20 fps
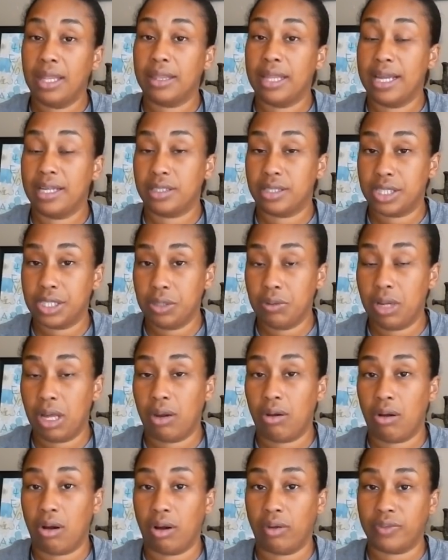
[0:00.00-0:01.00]
That $2
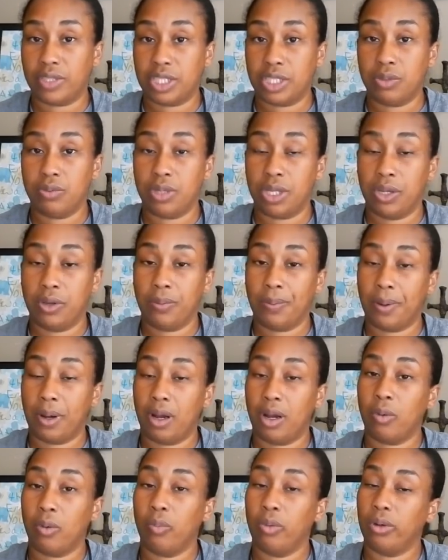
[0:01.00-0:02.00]
off two
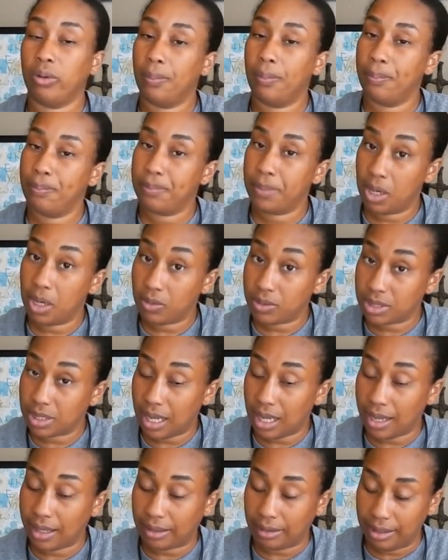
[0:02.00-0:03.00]
coupon will most
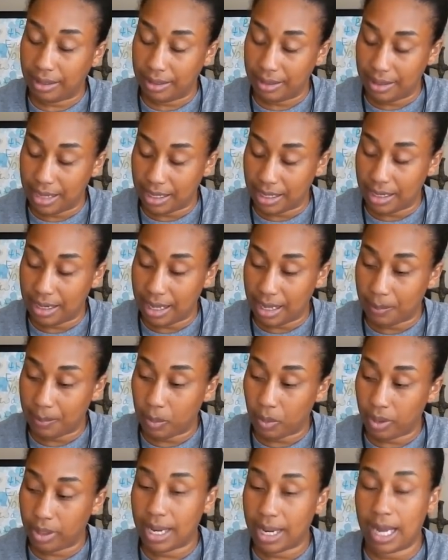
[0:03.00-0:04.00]
likely,
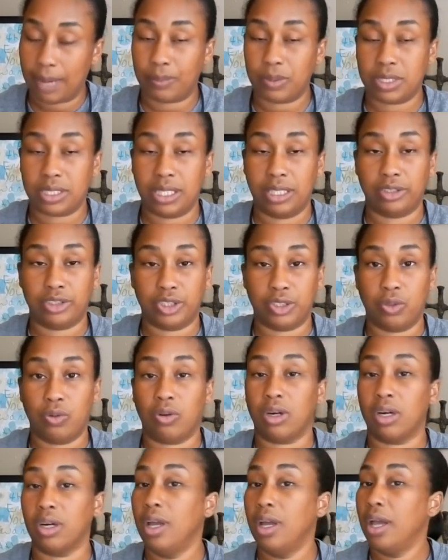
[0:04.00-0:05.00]
99.9%
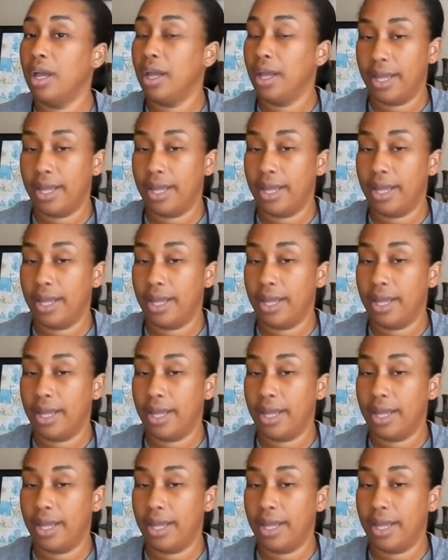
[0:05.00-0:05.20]
sure,